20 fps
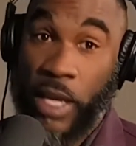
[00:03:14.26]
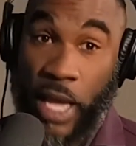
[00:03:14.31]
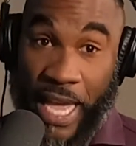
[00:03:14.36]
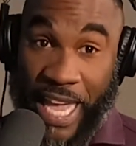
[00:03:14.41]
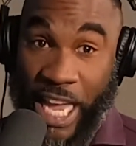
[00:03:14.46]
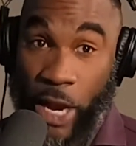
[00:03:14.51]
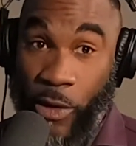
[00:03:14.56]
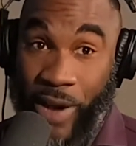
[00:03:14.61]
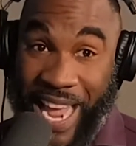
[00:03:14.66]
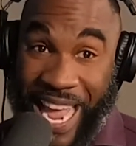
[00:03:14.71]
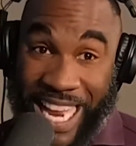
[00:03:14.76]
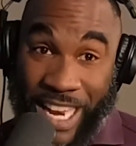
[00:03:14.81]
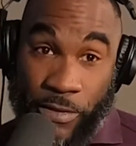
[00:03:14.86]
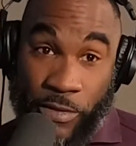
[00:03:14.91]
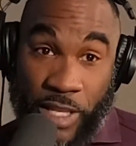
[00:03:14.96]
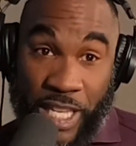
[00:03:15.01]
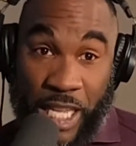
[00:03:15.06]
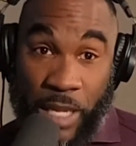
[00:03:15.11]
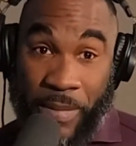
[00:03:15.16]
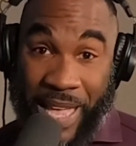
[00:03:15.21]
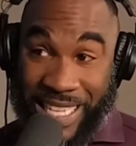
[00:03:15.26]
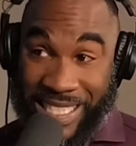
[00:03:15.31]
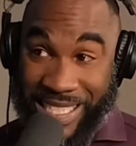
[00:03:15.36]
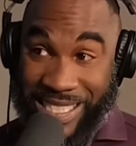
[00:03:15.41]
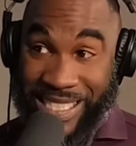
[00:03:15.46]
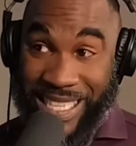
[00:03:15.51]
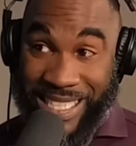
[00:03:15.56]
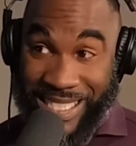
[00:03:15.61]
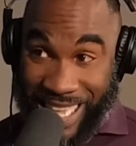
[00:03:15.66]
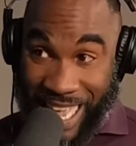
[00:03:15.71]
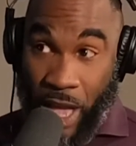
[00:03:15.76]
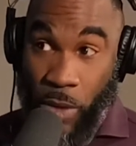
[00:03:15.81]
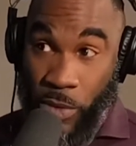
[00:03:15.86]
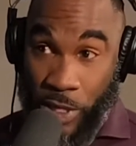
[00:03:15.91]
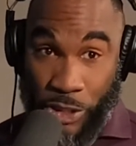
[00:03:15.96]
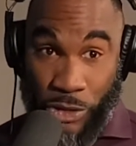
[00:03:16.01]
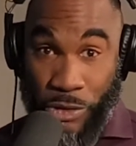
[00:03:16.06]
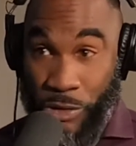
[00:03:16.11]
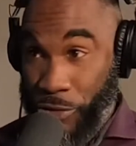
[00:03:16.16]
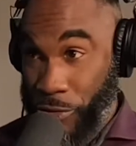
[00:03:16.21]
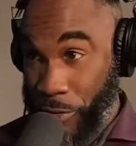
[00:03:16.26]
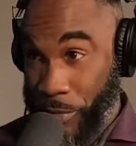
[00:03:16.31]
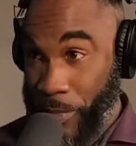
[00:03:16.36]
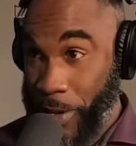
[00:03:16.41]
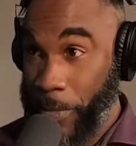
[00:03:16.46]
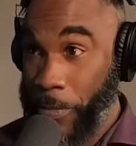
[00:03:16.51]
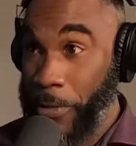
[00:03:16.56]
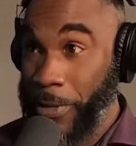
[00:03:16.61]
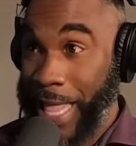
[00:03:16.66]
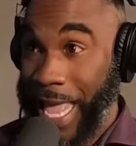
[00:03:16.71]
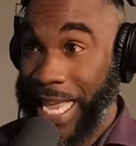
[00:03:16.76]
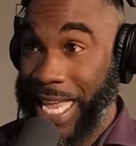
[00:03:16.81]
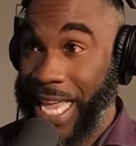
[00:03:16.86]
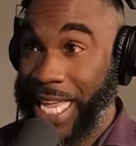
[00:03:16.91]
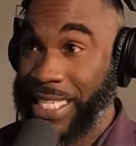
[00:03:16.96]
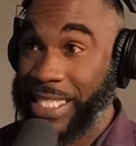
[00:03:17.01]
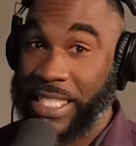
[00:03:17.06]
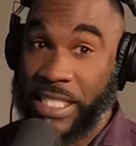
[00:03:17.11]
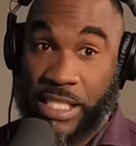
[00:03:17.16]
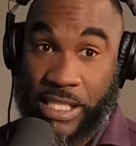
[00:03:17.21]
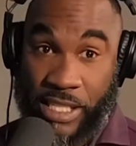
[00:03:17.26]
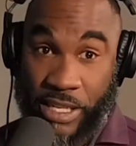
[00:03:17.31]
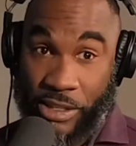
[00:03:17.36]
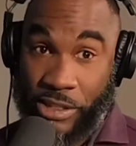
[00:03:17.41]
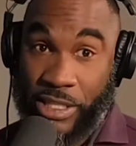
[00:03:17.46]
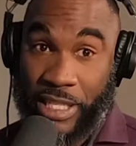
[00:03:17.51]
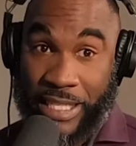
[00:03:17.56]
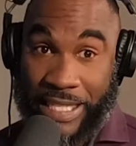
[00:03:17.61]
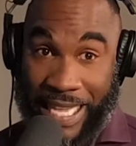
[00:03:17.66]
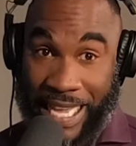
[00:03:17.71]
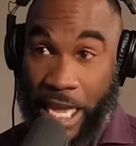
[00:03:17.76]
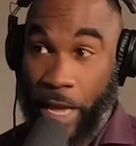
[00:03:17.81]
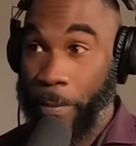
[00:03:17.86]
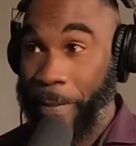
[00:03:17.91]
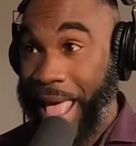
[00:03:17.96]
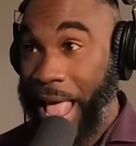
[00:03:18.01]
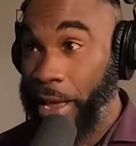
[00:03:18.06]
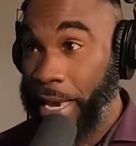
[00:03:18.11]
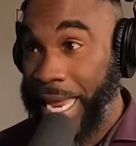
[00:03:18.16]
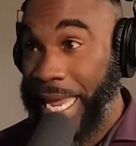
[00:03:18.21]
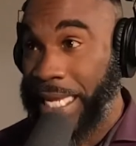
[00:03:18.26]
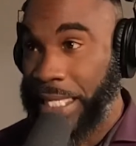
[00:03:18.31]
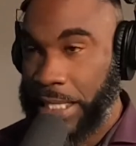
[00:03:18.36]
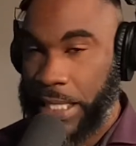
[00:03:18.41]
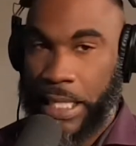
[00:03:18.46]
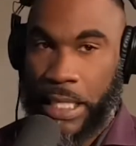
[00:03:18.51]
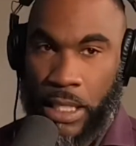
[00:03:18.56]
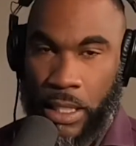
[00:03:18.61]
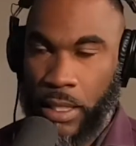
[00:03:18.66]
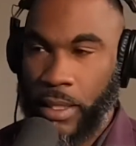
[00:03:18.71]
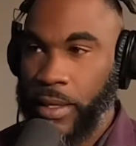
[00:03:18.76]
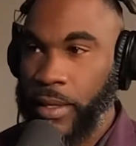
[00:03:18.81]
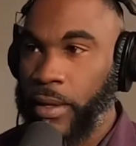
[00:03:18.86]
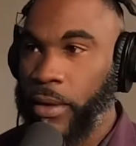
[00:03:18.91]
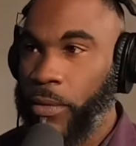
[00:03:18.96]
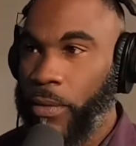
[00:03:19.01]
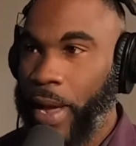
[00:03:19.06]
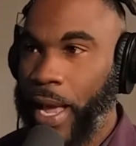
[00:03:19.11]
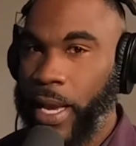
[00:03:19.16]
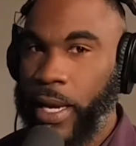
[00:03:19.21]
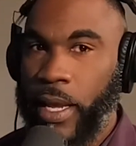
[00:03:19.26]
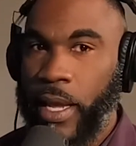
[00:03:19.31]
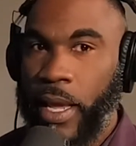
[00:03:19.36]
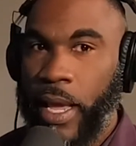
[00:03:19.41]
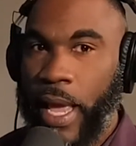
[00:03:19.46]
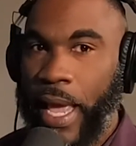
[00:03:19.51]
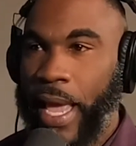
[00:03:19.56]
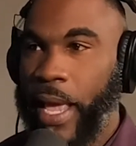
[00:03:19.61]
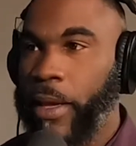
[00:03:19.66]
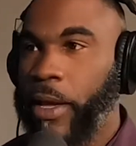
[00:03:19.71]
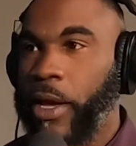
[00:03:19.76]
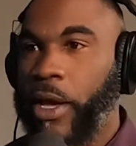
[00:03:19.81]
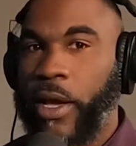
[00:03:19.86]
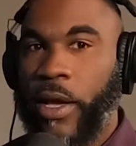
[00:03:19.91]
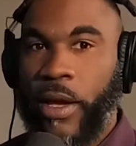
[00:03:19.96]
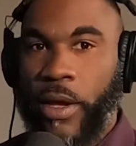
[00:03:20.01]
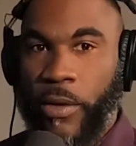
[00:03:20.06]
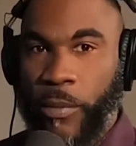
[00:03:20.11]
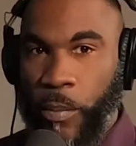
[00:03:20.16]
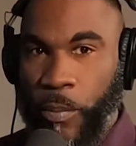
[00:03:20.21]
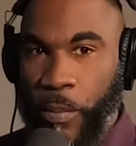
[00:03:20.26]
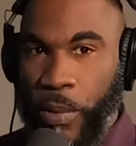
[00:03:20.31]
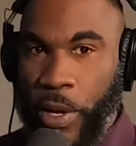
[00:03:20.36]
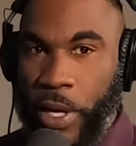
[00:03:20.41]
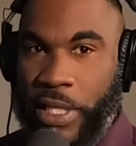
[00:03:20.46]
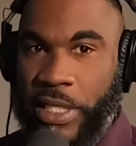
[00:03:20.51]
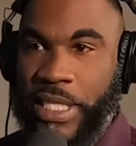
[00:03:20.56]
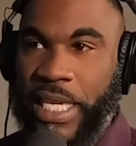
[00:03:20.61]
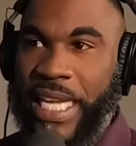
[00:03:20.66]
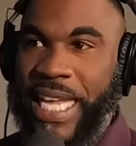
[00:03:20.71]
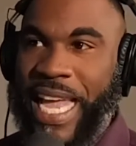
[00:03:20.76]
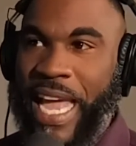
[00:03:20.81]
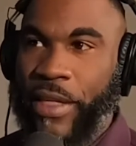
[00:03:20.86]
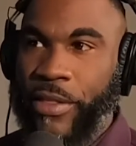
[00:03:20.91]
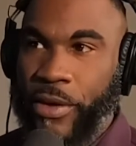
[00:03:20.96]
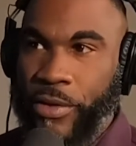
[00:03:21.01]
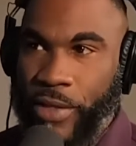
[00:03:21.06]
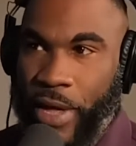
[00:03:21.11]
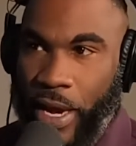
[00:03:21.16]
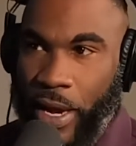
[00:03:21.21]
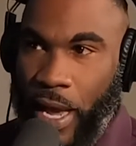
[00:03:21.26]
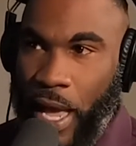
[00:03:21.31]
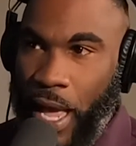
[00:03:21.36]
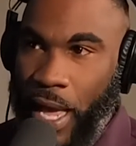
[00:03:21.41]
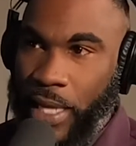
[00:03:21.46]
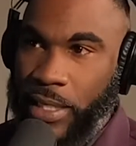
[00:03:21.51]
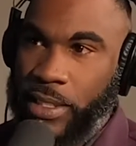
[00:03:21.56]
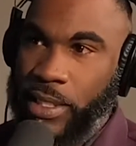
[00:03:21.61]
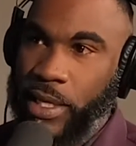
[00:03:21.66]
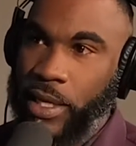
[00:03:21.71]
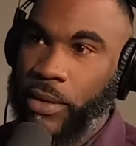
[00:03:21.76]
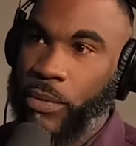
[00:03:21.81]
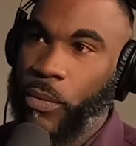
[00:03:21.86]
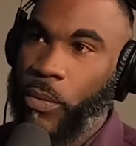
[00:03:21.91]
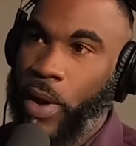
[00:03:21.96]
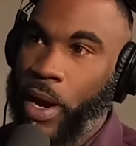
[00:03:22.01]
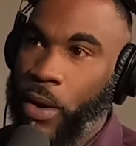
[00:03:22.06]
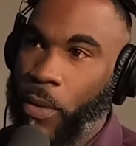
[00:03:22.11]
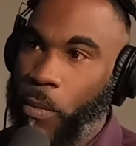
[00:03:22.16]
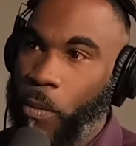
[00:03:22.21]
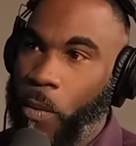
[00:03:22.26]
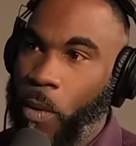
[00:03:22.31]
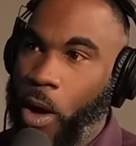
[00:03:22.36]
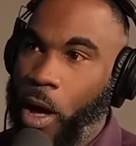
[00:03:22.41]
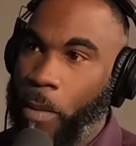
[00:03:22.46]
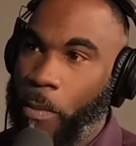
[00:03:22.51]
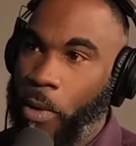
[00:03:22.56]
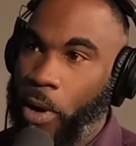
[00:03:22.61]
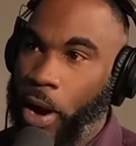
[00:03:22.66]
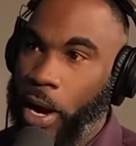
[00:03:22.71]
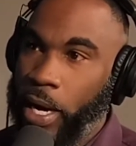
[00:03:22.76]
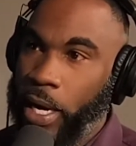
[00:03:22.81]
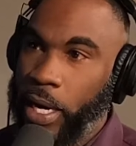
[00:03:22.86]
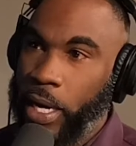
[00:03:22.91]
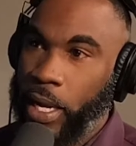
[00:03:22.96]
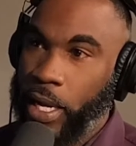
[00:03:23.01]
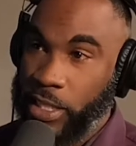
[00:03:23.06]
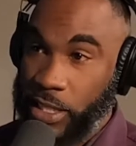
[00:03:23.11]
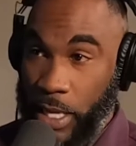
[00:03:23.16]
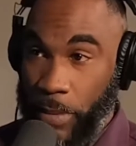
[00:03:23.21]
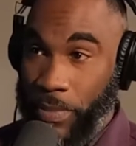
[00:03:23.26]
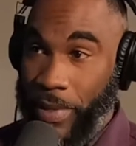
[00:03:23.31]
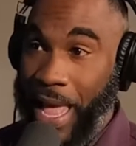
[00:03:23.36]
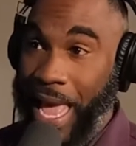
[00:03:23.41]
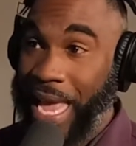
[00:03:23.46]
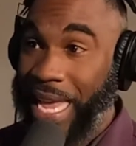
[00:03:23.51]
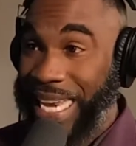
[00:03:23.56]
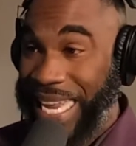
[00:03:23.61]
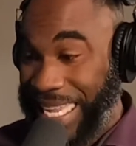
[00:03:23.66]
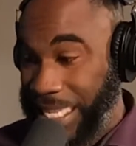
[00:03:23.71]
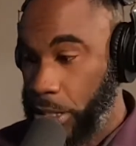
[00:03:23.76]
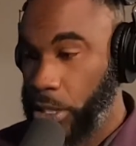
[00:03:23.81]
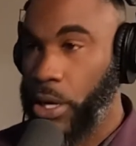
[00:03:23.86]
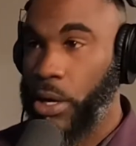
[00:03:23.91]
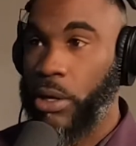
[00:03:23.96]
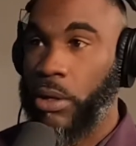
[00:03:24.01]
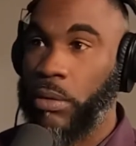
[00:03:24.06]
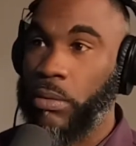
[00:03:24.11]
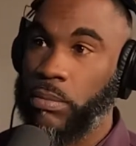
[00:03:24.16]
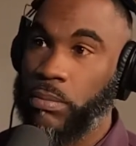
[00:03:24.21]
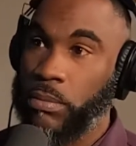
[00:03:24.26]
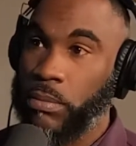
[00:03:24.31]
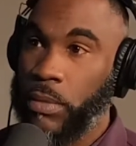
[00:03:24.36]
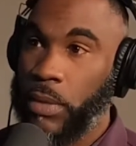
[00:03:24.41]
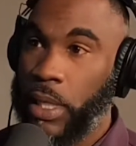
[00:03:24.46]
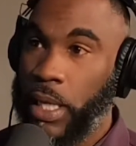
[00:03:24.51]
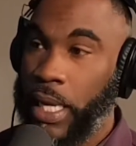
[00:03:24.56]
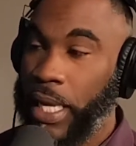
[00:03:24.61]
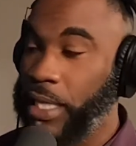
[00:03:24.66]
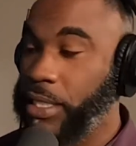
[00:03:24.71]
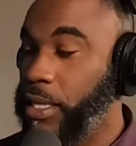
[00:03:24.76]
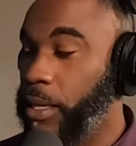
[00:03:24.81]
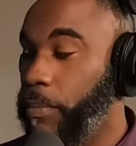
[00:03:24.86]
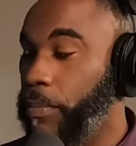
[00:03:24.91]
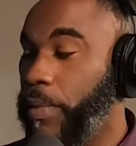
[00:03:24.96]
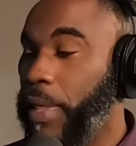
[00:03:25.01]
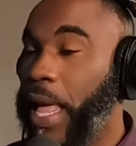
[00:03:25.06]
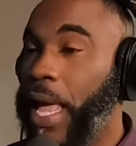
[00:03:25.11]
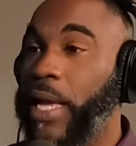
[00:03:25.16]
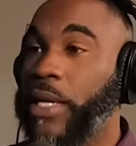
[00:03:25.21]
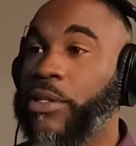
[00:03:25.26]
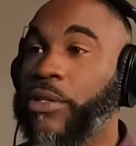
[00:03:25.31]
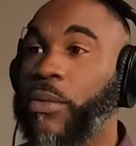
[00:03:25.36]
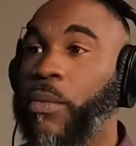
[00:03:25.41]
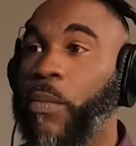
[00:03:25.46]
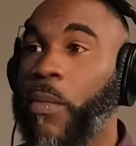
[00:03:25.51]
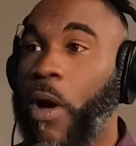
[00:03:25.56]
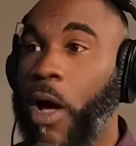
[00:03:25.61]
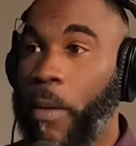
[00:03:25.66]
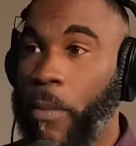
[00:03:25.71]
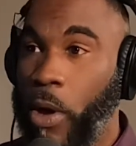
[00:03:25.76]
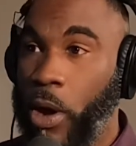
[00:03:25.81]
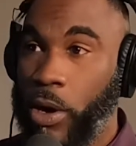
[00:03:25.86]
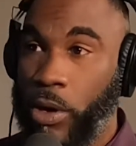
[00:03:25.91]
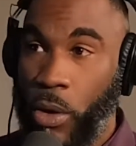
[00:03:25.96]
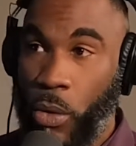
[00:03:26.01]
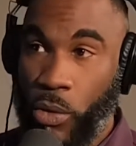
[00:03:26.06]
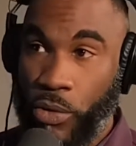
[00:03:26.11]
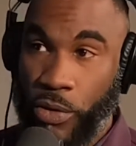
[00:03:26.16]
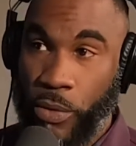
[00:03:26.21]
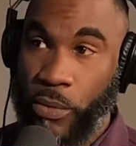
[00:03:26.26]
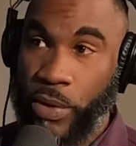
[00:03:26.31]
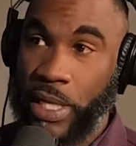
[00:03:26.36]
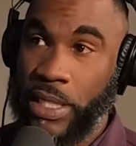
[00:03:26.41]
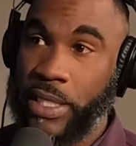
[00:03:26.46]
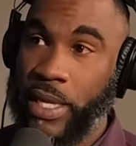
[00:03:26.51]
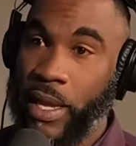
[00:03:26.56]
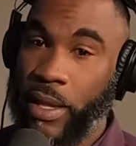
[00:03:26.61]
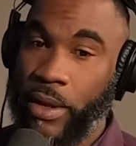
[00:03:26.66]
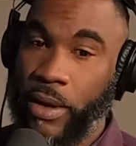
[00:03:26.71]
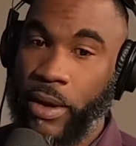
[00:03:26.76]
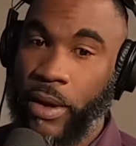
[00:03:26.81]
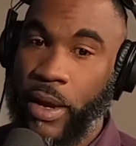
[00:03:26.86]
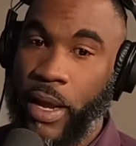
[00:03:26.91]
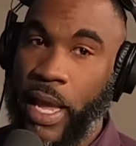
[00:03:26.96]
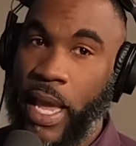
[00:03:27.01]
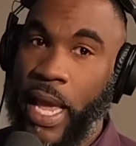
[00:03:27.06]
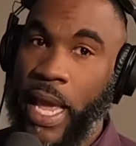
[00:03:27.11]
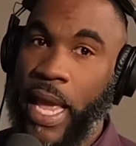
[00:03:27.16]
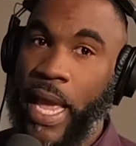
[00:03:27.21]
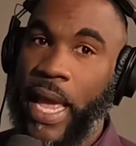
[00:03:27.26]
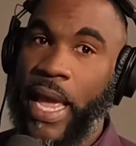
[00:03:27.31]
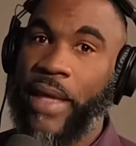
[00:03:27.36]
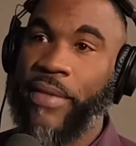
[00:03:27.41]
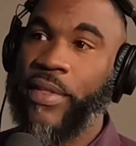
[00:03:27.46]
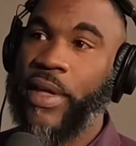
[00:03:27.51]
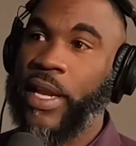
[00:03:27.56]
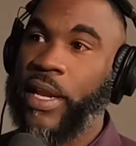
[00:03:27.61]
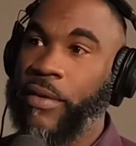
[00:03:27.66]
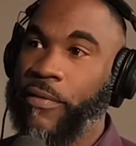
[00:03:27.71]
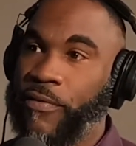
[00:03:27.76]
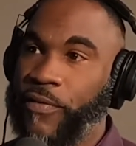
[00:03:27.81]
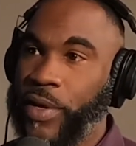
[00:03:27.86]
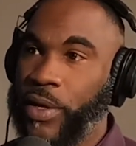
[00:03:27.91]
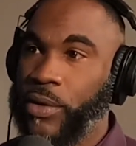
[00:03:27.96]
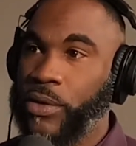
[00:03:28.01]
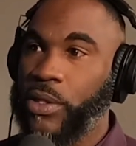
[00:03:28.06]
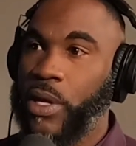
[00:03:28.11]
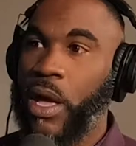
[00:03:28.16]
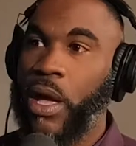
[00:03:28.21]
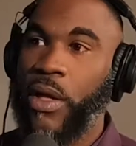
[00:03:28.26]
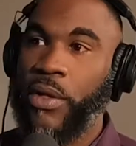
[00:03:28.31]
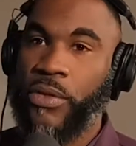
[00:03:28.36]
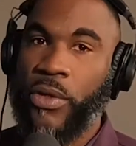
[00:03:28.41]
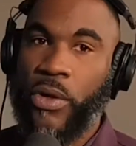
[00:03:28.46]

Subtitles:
A creative team has to sit down with 2 or 3 people like us and seriously think about it. Yeah. Right? And put together their content where Walmart, it's compliant internal, it's compliant to Walmart or the retailer, and then it fills all